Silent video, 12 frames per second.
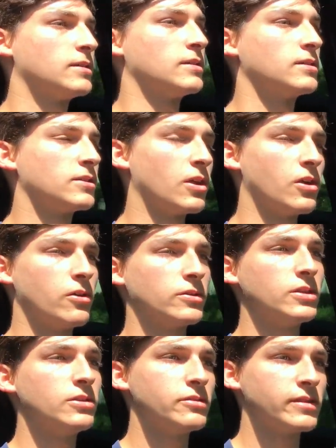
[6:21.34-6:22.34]
So
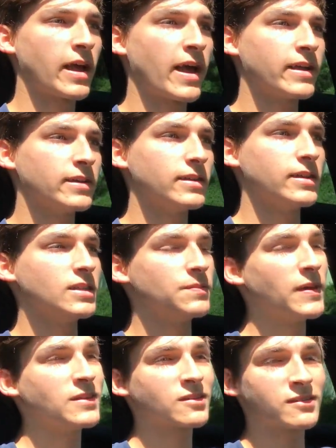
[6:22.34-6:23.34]
to do that, it's
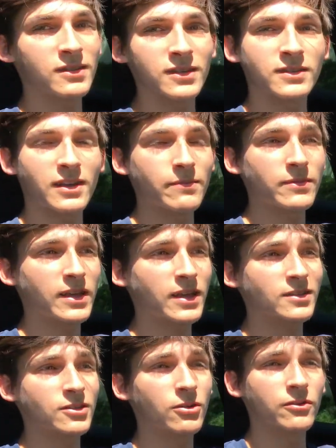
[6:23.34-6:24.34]
basically the same thing
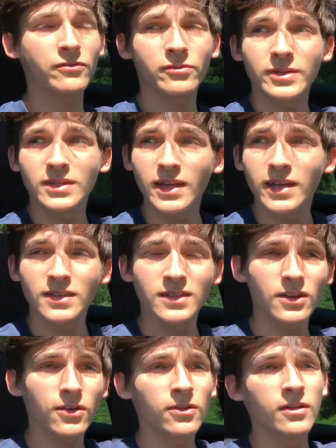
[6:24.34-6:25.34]
as going from a
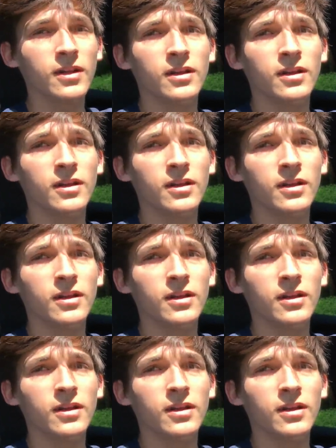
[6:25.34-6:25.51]
standstill.